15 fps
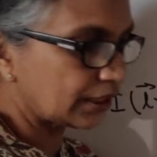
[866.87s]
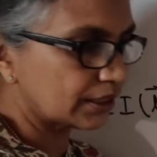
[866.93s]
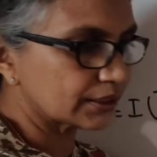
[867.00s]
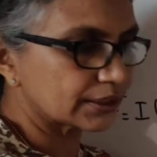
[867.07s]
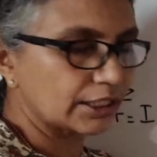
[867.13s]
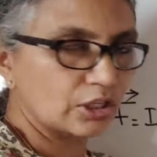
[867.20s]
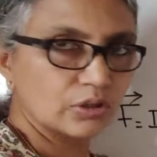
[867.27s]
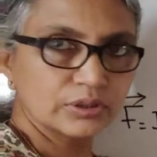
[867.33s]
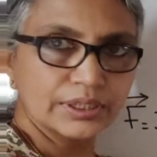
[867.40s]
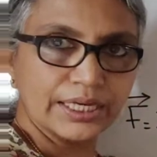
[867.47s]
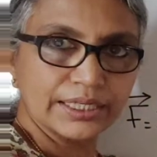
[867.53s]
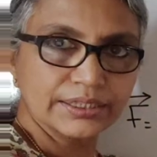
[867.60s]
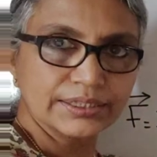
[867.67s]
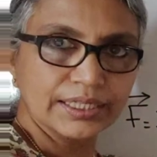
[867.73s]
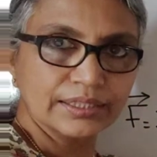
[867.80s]
L is along
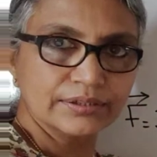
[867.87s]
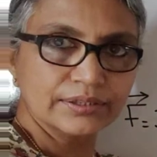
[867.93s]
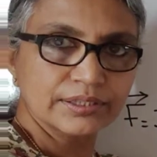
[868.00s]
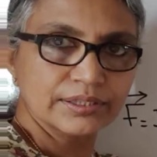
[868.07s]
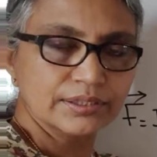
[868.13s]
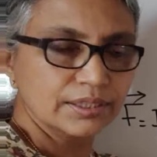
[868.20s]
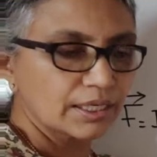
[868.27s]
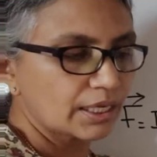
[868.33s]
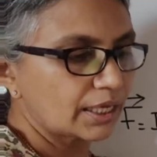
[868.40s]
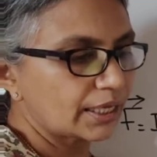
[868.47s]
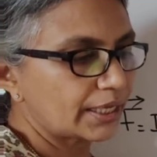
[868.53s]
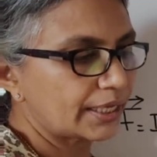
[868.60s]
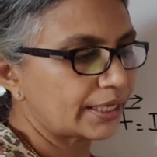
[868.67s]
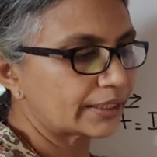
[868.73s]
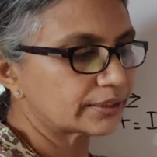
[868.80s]
the x-axis
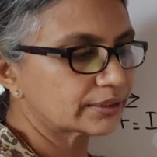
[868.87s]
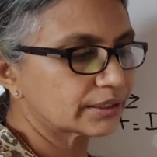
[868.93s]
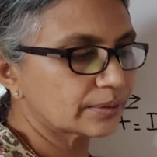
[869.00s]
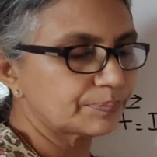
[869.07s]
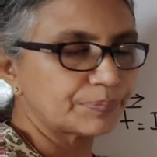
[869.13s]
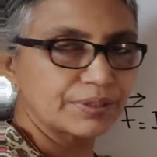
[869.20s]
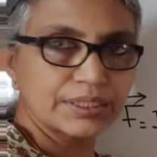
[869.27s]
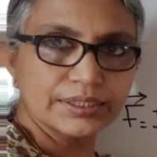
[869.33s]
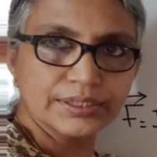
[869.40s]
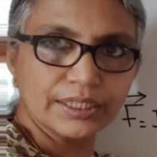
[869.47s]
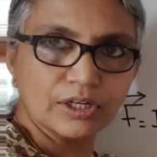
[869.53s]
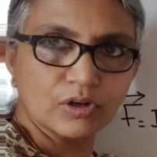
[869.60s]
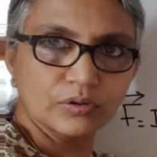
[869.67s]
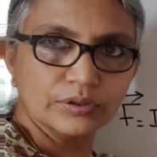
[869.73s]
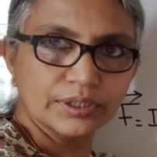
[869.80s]
and B is
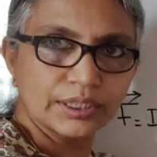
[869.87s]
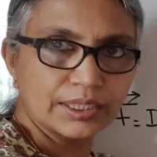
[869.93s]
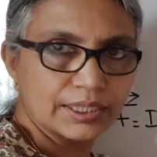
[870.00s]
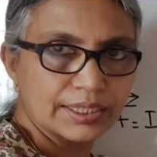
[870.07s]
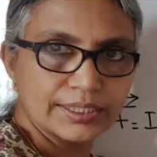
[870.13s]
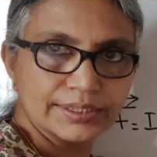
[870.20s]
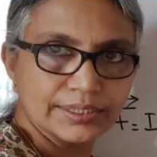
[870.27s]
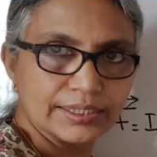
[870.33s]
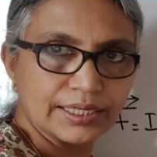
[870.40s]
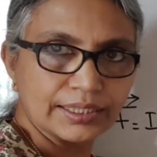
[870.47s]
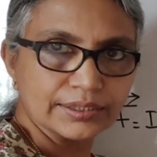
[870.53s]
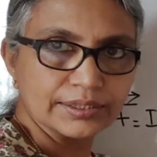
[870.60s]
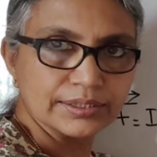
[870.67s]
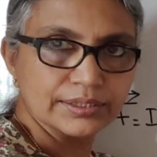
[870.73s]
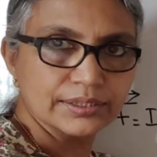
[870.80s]
along the
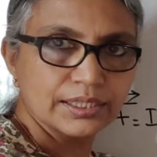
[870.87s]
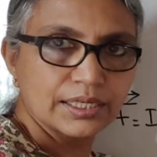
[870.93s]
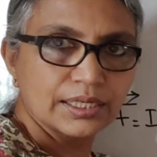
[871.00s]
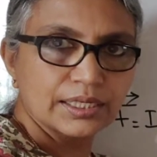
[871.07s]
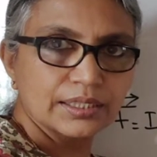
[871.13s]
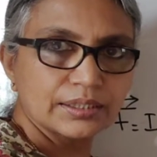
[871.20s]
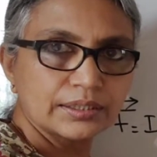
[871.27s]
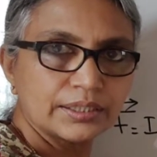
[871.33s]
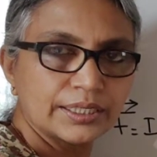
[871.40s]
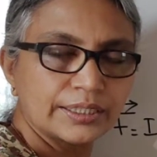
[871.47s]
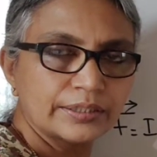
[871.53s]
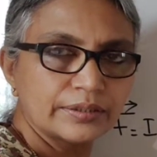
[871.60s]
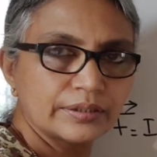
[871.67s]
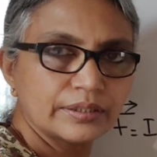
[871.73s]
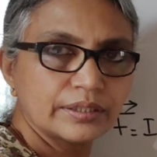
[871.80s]
z-axis.
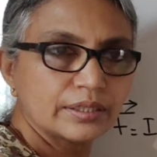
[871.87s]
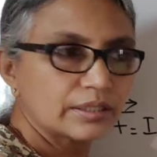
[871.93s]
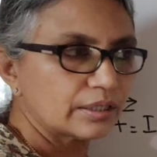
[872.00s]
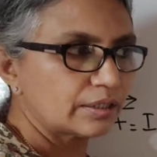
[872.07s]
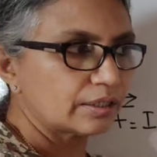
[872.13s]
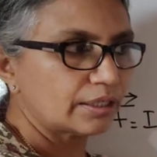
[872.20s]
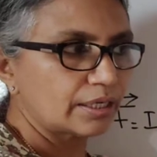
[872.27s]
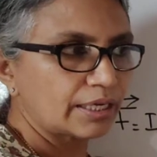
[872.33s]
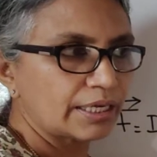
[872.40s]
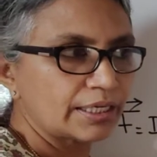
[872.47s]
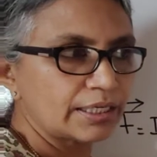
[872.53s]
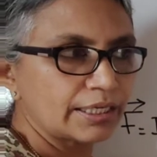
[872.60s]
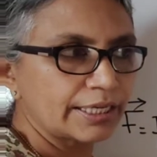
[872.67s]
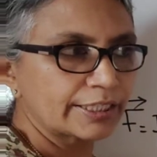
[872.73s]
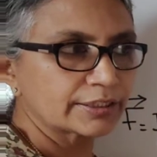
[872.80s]
Then
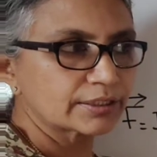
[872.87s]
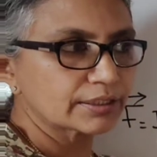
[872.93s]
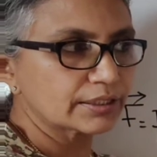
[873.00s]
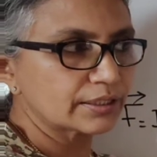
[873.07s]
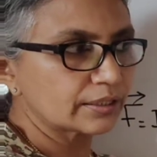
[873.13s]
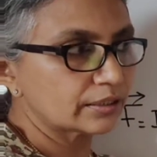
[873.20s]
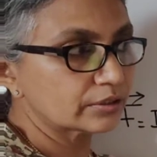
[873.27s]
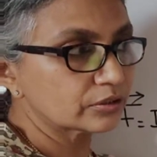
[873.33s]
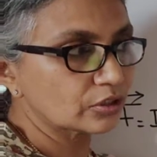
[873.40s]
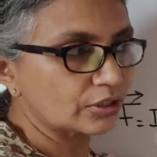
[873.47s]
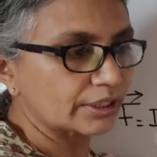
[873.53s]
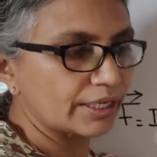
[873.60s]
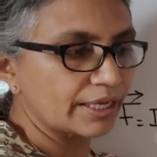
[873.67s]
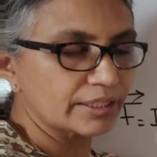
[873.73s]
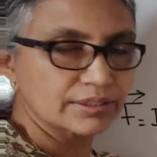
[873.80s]

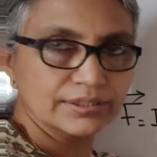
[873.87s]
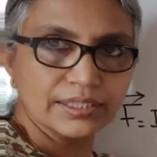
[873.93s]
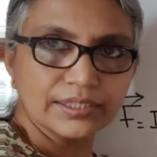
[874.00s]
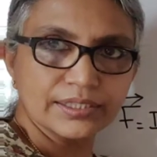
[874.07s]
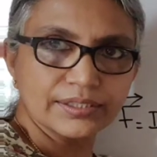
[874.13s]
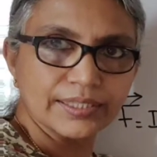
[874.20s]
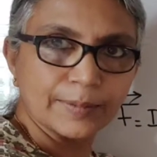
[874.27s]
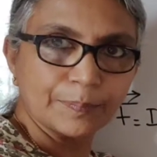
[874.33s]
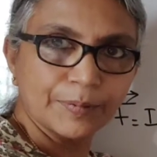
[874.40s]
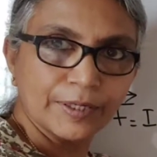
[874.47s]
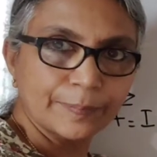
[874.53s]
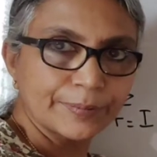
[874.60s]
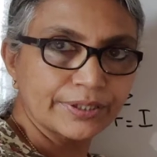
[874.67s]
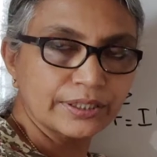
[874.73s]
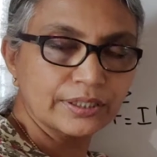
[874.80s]
X and Z
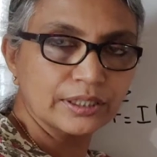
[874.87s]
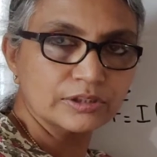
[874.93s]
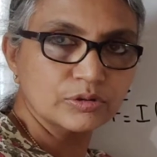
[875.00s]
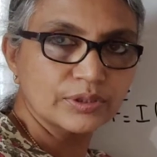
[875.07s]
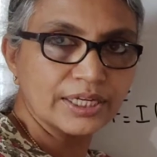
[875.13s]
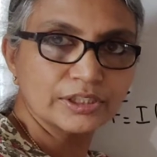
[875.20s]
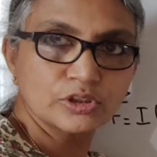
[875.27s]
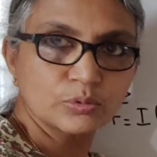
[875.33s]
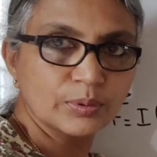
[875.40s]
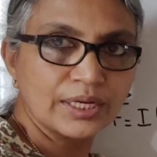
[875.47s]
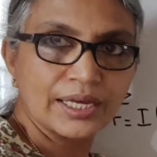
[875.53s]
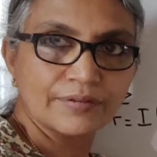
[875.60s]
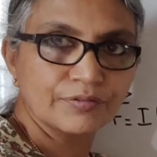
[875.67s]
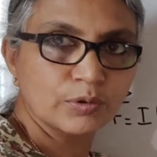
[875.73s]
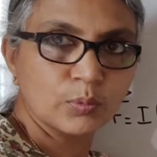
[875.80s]
perpendicular to that you
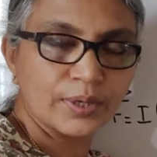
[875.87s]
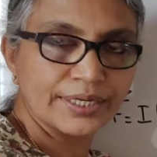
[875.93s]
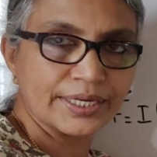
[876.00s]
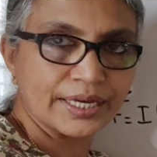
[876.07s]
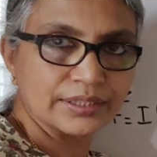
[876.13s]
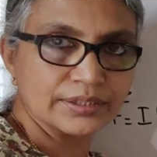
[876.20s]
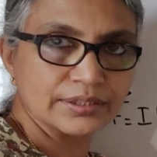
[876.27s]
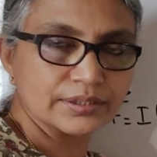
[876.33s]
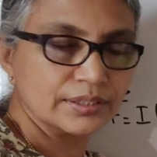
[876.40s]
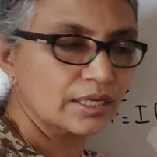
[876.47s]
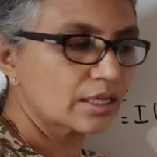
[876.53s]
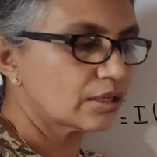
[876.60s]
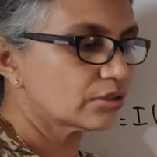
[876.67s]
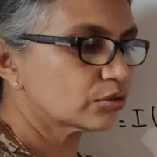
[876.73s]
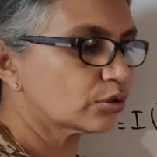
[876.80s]
will have the y-axis.
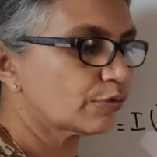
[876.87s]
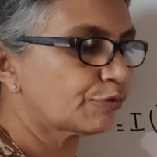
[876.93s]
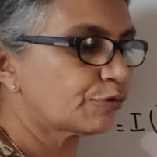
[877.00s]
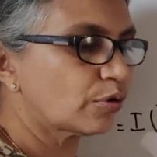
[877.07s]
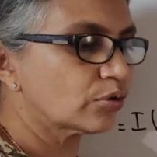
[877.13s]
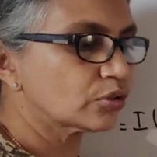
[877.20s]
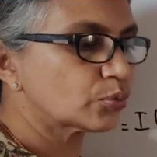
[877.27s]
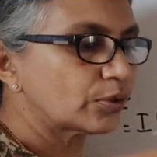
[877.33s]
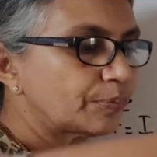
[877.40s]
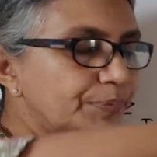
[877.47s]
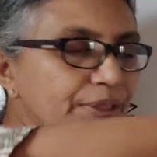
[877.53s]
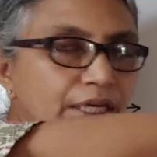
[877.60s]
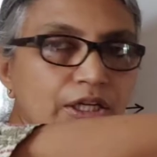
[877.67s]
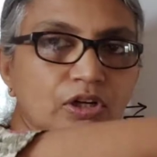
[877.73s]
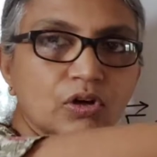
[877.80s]
So force will
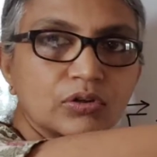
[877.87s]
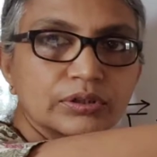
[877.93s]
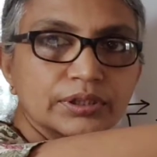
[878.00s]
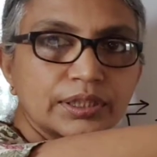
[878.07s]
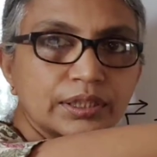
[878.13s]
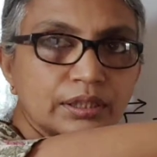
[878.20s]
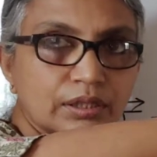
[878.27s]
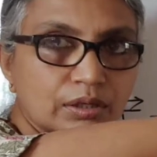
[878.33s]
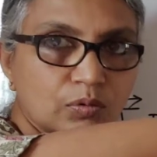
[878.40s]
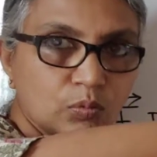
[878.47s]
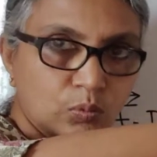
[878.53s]
be along the